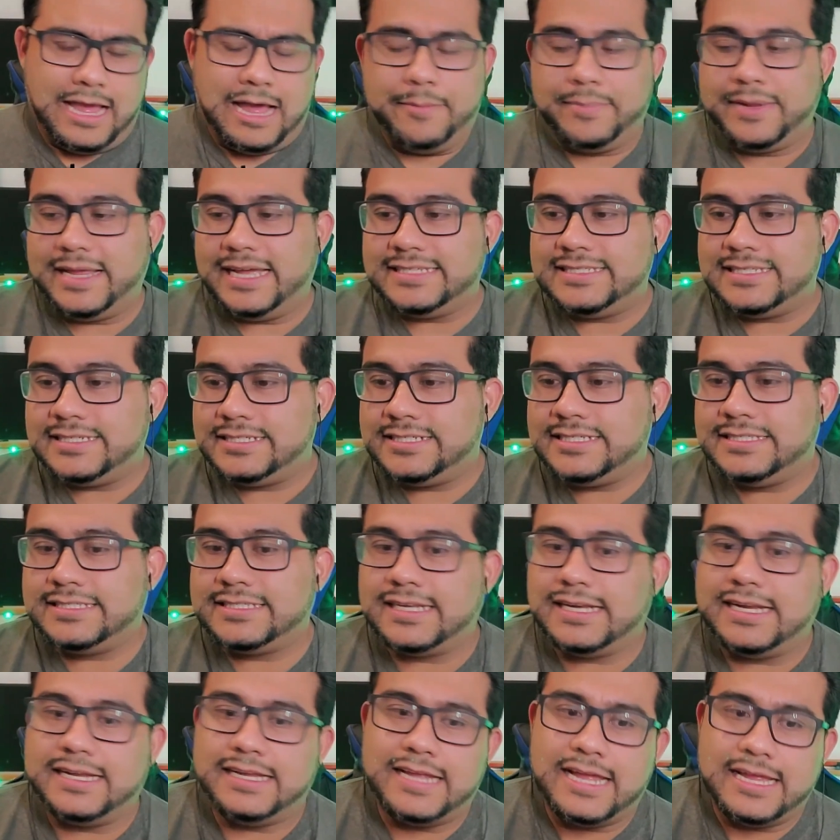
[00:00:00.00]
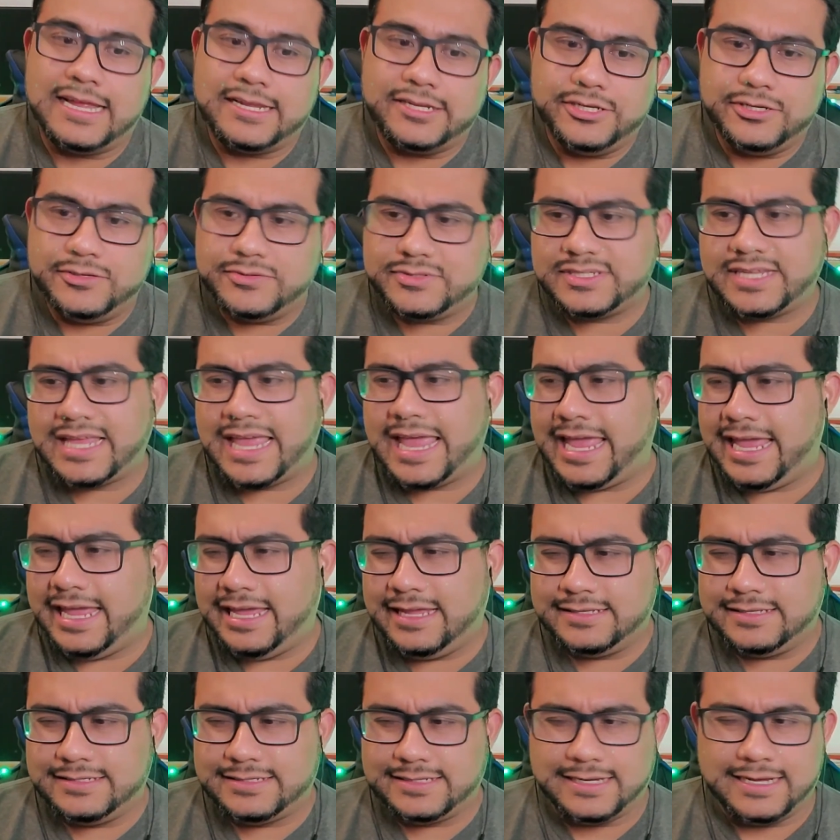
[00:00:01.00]
I'm guessing she's going to use
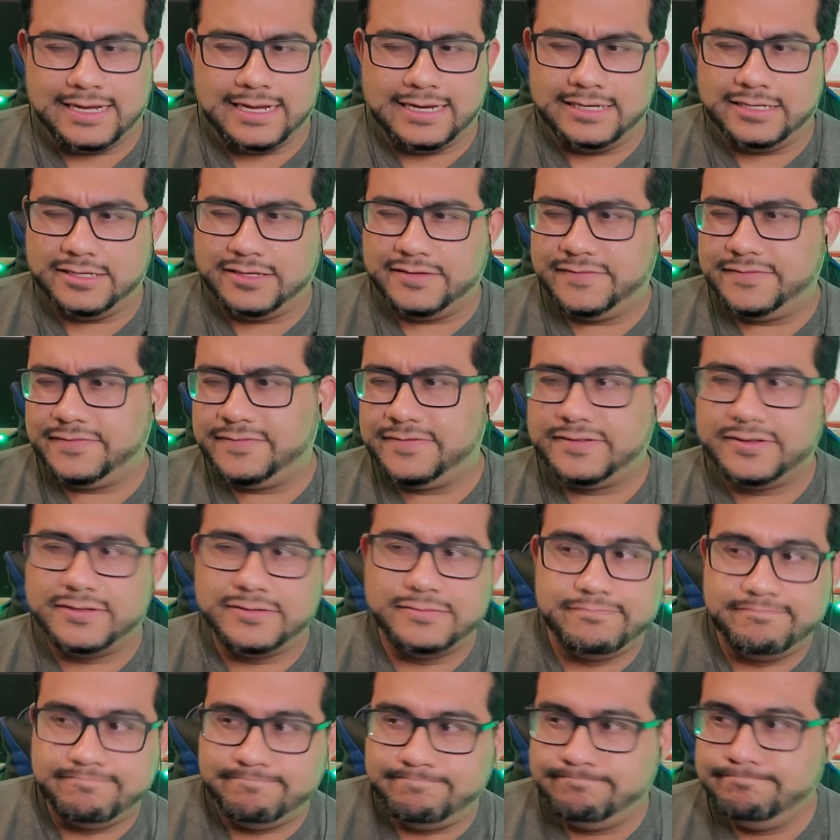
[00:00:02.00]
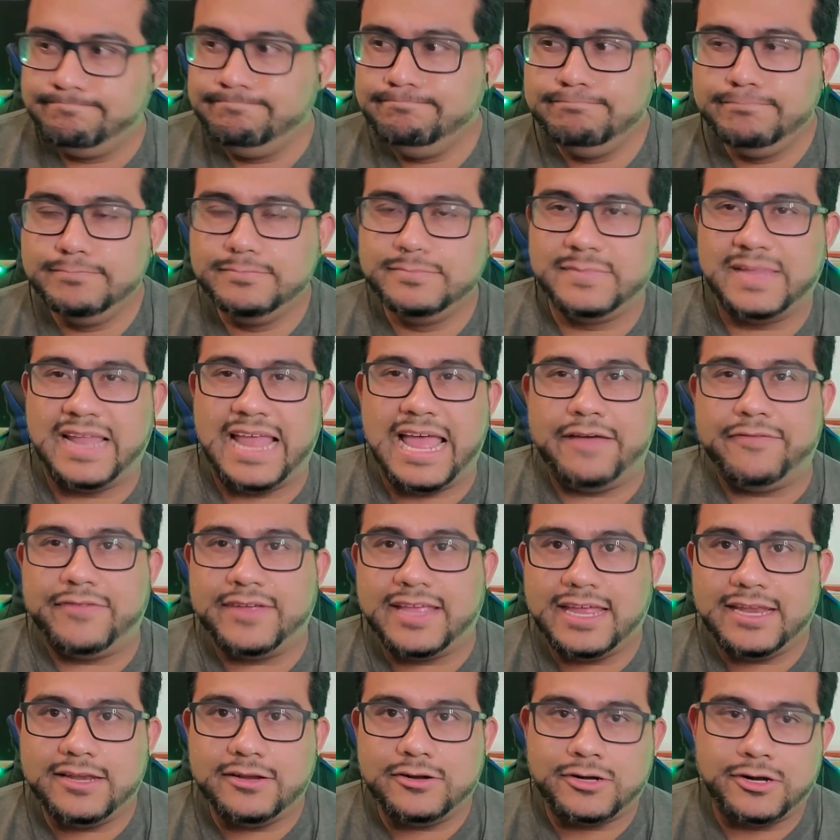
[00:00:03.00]
Kane to kind of
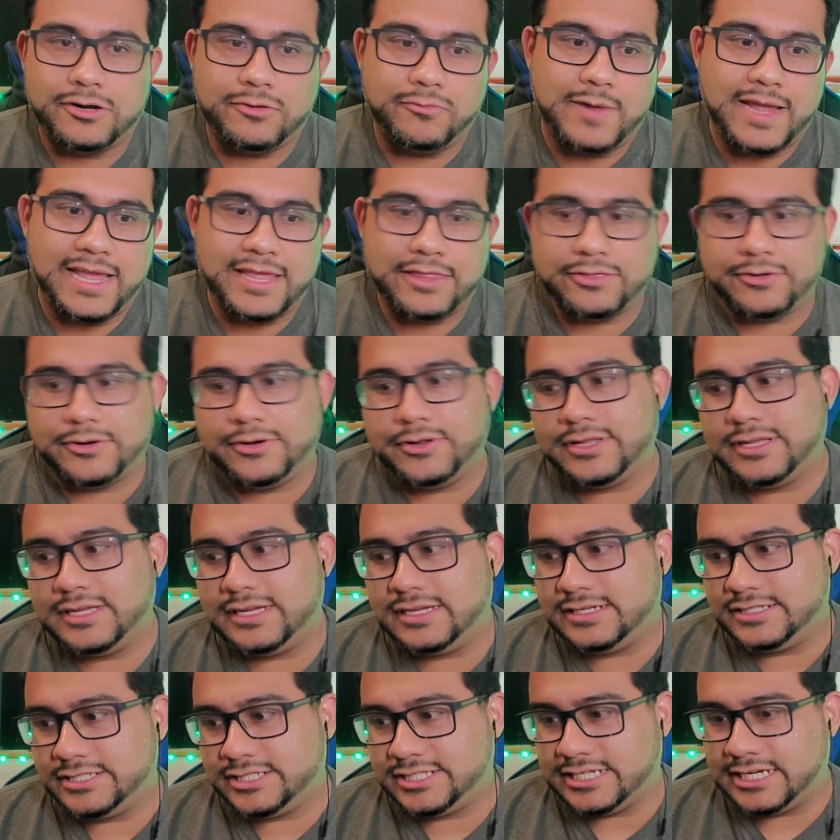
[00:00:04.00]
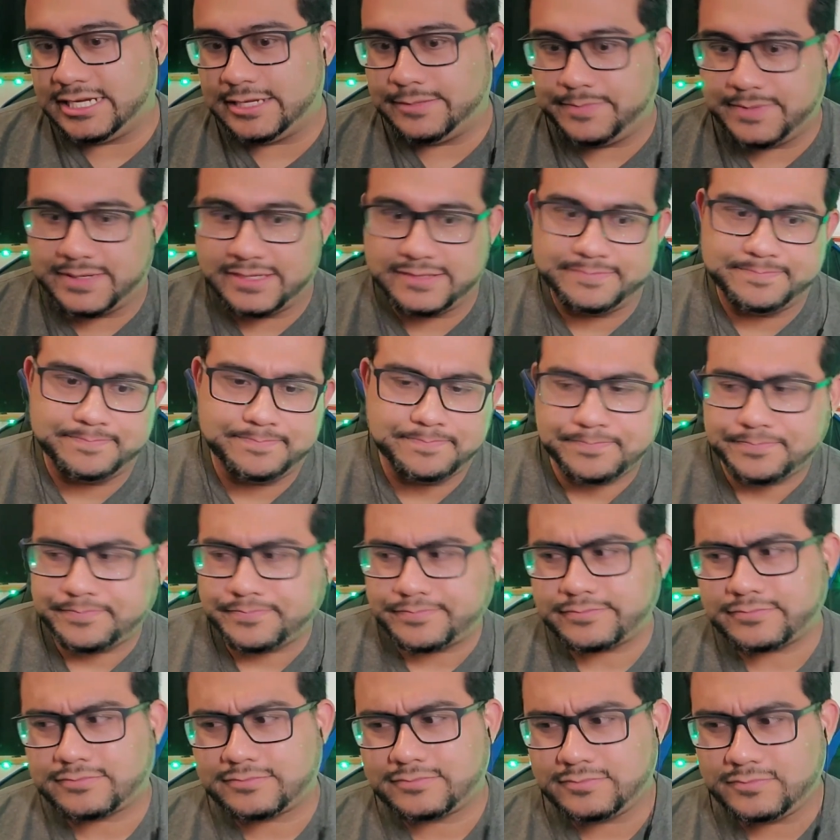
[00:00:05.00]
navigate her way through the ship and
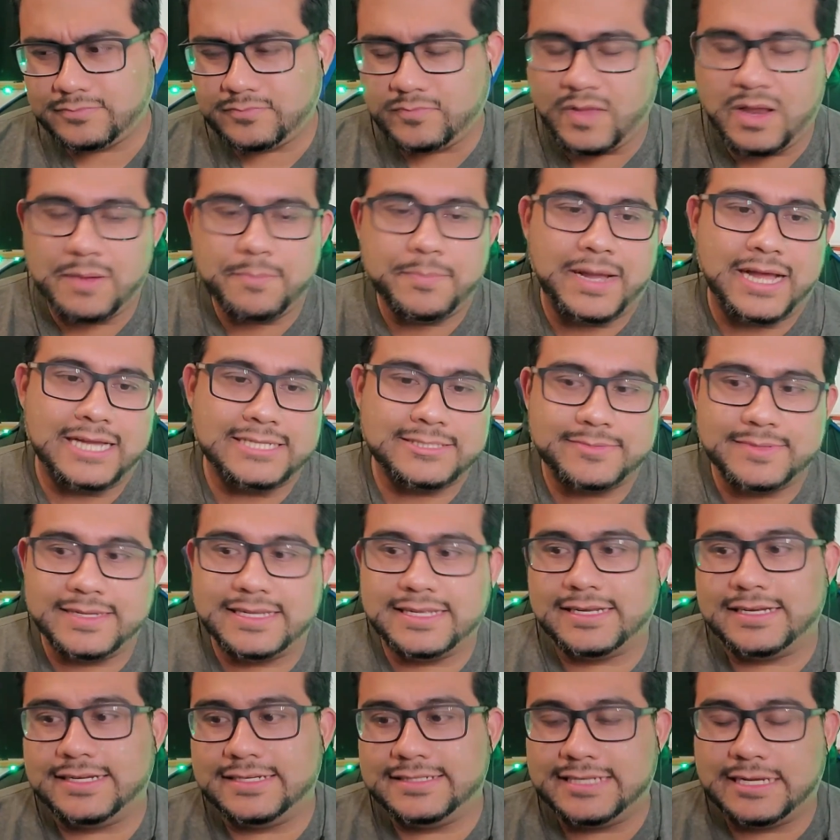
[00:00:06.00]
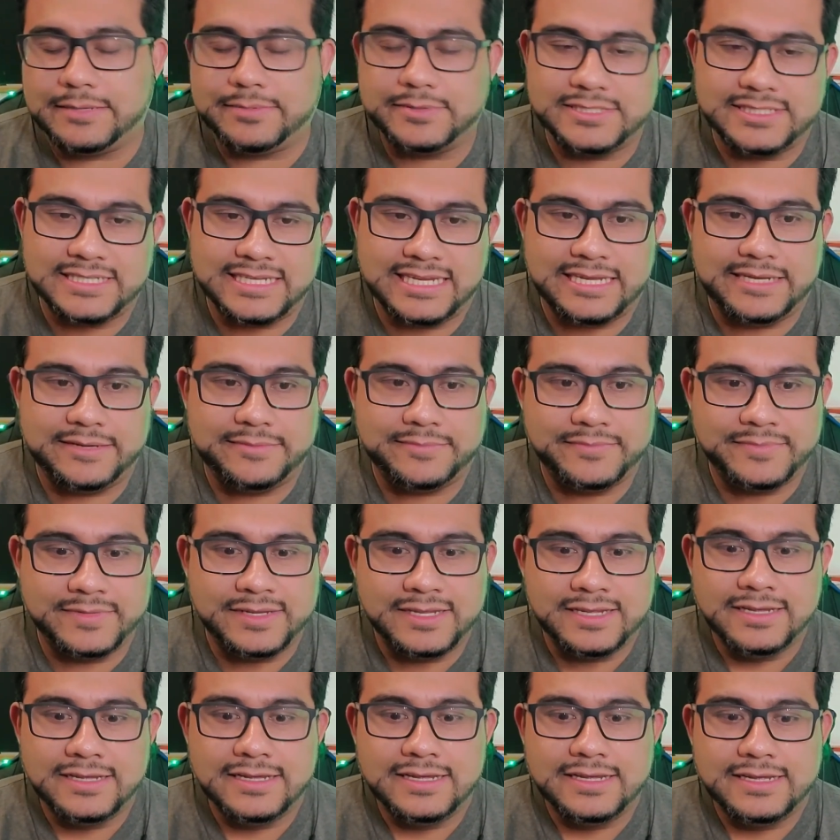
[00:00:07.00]
possibly going to double team
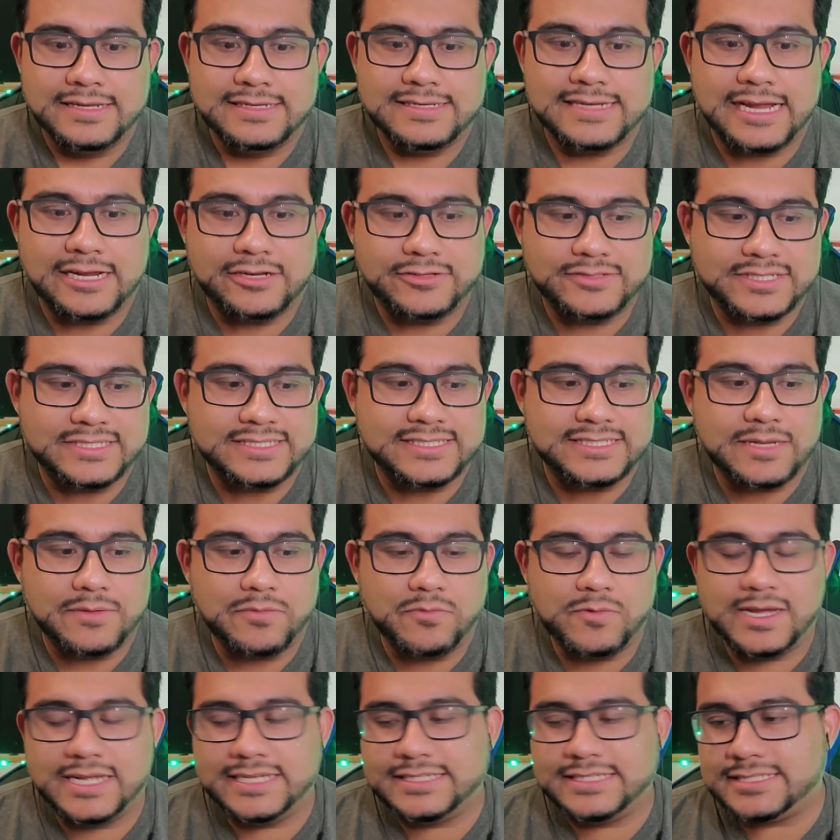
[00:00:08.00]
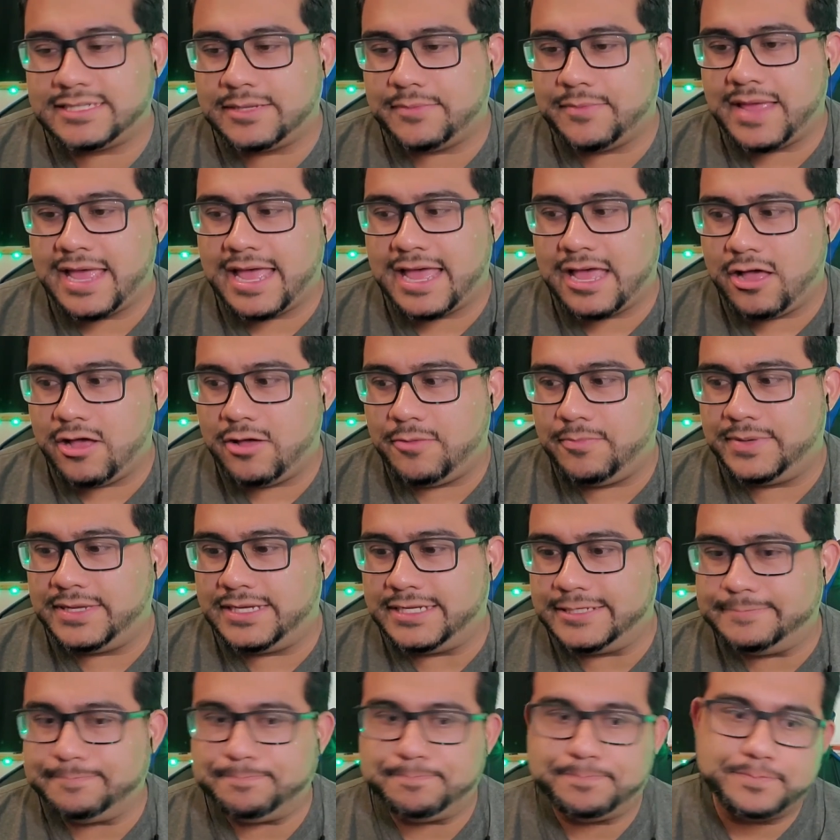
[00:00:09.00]
Diyoza some way somehow,
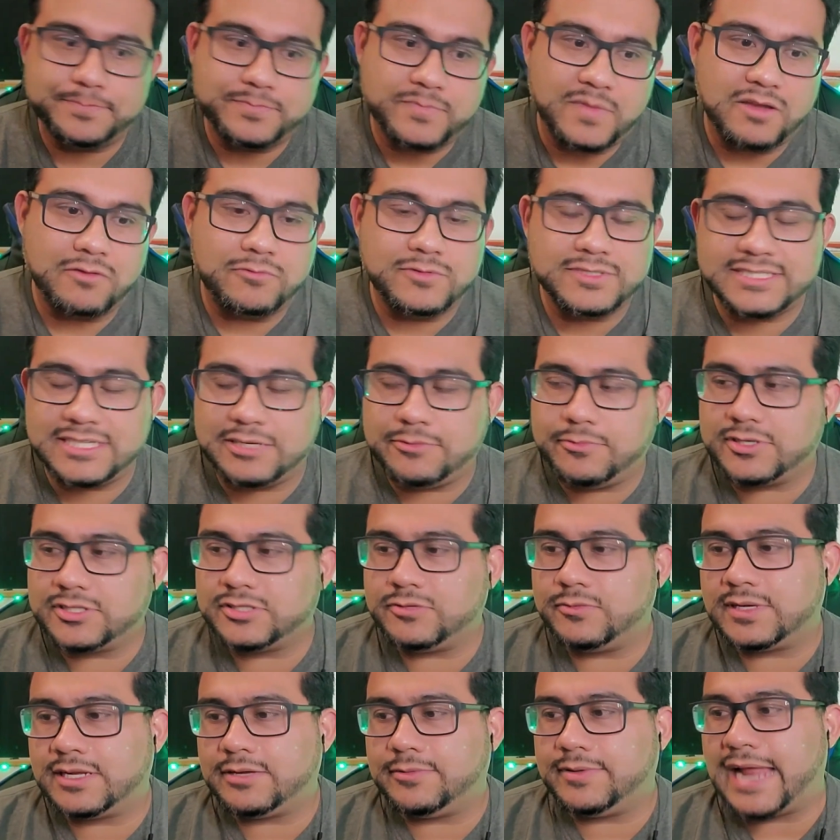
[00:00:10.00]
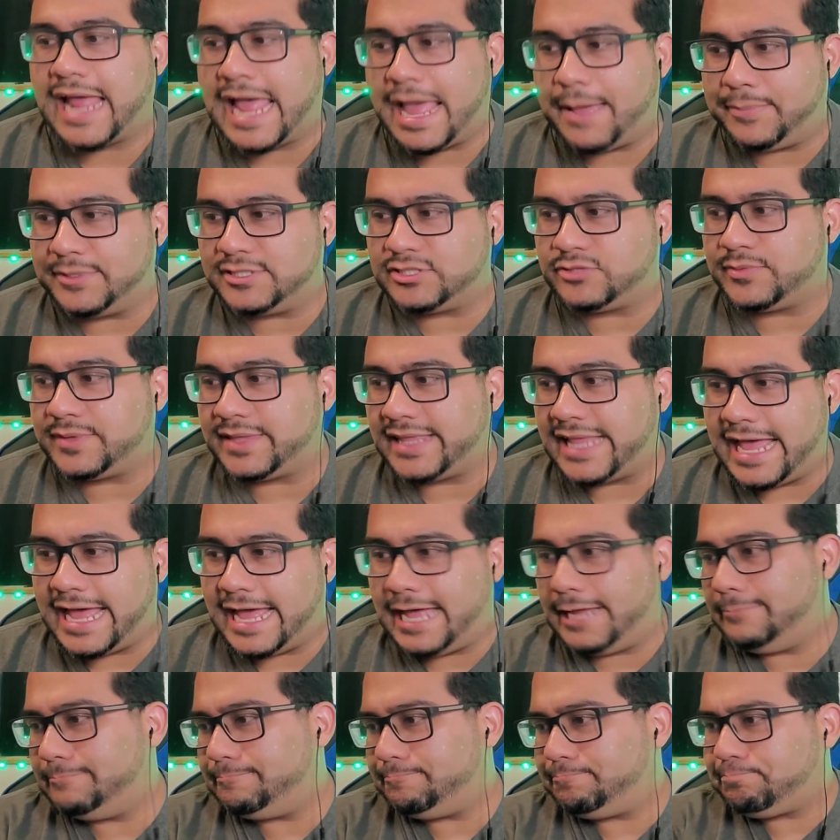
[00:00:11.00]
but we'll see what what happens with
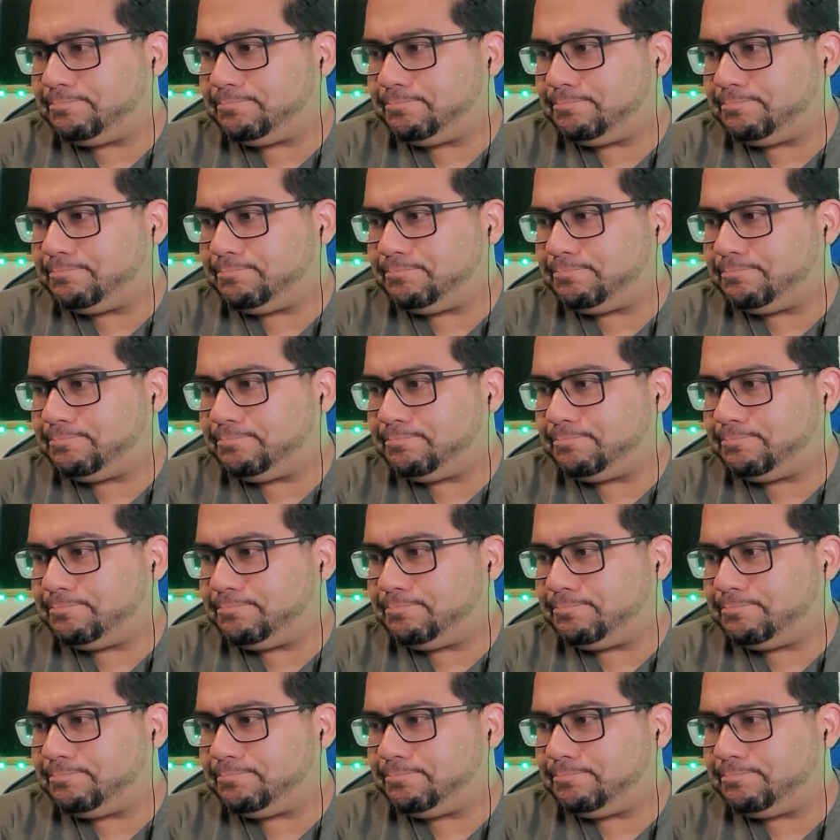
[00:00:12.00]
that.